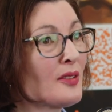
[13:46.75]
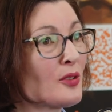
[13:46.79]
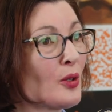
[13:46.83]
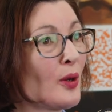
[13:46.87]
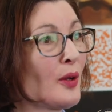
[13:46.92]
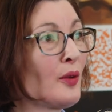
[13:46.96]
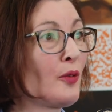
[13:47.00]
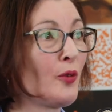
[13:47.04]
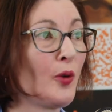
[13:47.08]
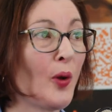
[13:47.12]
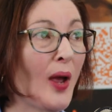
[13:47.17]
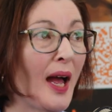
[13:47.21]
So
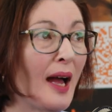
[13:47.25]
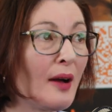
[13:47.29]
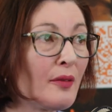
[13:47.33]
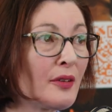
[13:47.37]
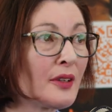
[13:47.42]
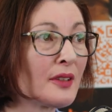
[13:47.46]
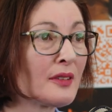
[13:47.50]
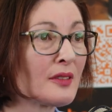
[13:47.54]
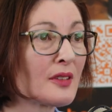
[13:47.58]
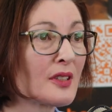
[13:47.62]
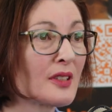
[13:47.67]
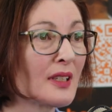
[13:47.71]
if you
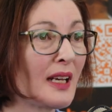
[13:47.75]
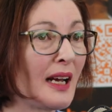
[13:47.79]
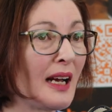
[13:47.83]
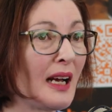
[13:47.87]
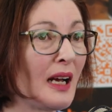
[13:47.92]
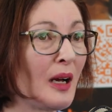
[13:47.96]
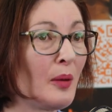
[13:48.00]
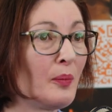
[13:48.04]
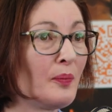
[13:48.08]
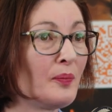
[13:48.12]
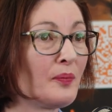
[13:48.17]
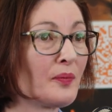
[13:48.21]
haven't
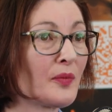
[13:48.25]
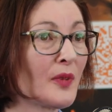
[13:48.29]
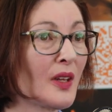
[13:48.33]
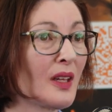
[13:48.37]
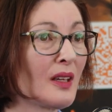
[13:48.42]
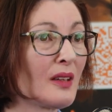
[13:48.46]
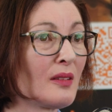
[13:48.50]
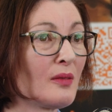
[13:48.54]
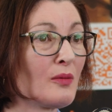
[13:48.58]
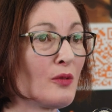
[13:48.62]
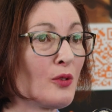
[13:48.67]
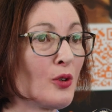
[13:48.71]

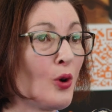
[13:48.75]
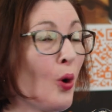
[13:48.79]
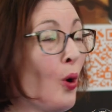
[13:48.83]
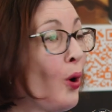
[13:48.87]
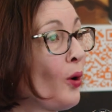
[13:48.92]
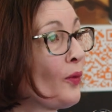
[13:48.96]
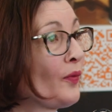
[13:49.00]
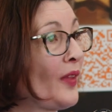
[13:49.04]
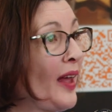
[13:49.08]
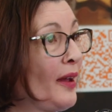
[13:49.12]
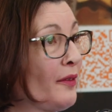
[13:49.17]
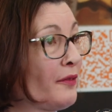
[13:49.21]

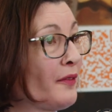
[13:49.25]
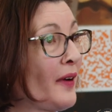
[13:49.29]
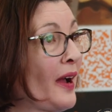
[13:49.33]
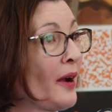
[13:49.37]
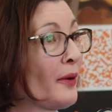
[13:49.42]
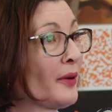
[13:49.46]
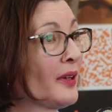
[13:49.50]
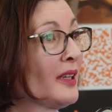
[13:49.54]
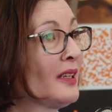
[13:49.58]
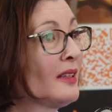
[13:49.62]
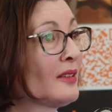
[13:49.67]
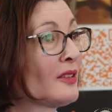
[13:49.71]
gone that
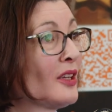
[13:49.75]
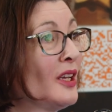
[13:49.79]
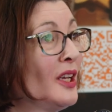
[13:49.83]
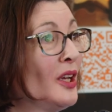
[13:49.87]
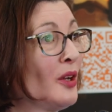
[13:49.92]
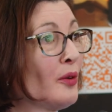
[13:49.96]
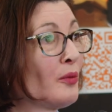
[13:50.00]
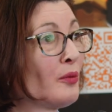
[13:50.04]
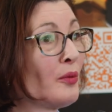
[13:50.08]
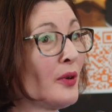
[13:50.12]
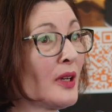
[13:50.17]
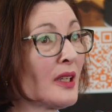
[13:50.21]
far in it,
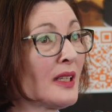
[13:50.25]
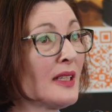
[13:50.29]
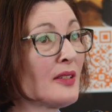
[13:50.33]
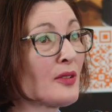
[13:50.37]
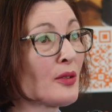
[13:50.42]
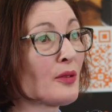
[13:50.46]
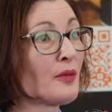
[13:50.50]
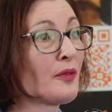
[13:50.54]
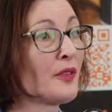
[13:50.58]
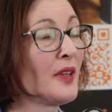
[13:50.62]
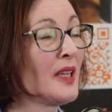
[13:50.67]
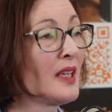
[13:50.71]
really
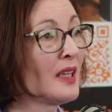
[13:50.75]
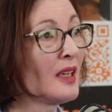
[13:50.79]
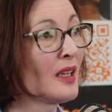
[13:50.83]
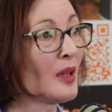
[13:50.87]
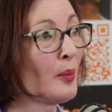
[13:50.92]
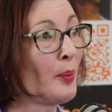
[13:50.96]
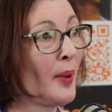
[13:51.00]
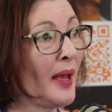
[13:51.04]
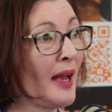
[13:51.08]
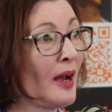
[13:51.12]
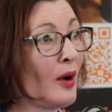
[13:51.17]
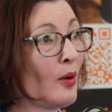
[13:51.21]
sort of thinking
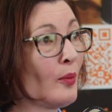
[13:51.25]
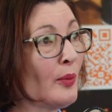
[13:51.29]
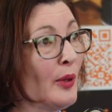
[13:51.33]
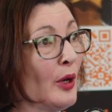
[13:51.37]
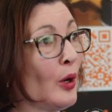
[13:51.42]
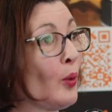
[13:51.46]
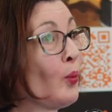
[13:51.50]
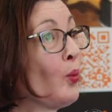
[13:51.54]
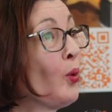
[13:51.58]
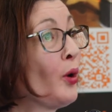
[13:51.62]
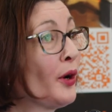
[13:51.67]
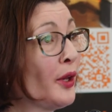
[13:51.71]
about, you
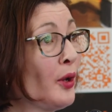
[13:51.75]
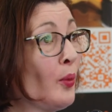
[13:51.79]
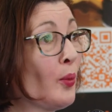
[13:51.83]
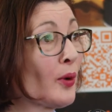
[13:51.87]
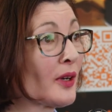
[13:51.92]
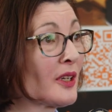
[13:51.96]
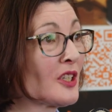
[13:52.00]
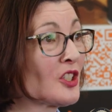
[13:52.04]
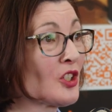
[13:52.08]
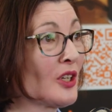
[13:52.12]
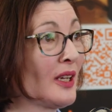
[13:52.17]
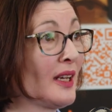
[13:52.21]
know, what do you
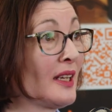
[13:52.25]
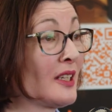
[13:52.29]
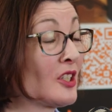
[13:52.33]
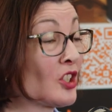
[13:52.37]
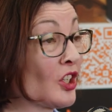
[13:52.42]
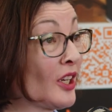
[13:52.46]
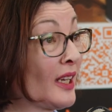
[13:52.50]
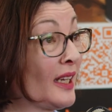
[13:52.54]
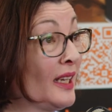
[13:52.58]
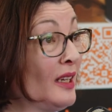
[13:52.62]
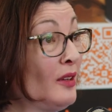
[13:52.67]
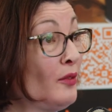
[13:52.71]
want to
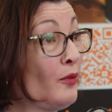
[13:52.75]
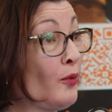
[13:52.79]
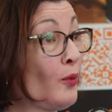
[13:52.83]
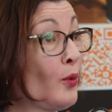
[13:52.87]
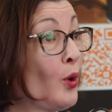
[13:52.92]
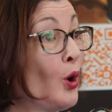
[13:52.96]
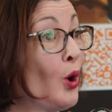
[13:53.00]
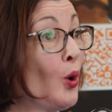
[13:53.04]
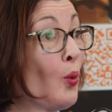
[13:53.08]
achieve?